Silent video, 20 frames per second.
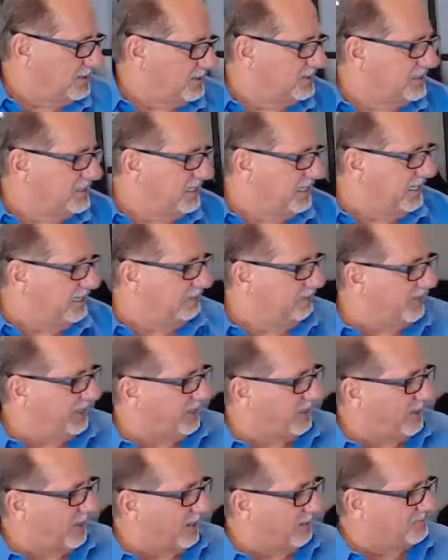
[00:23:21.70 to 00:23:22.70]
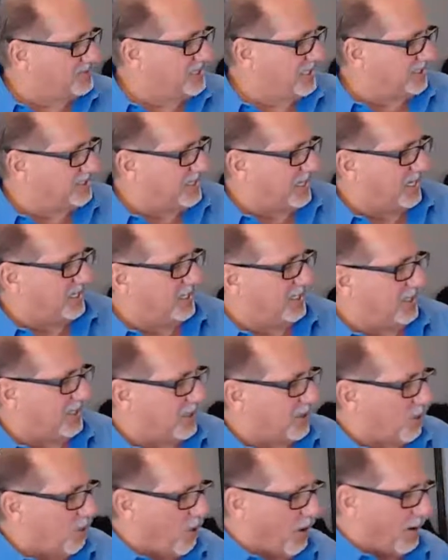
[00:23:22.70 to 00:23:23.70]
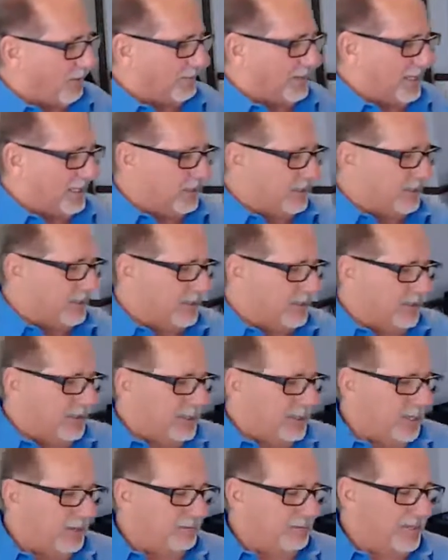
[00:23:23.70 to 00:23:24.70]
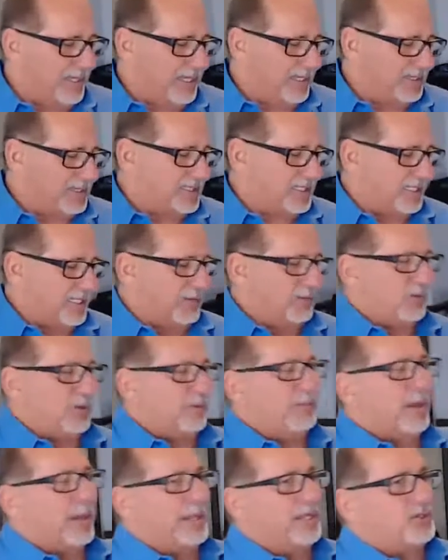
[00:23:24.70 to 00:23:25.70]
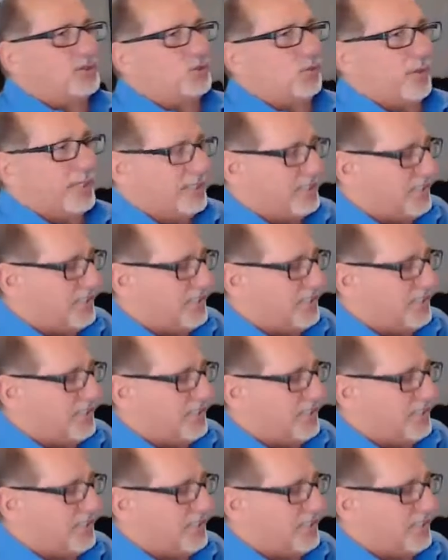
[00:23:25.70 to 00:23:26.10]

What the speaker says: D becomes a tenant in common, and B and C remain joint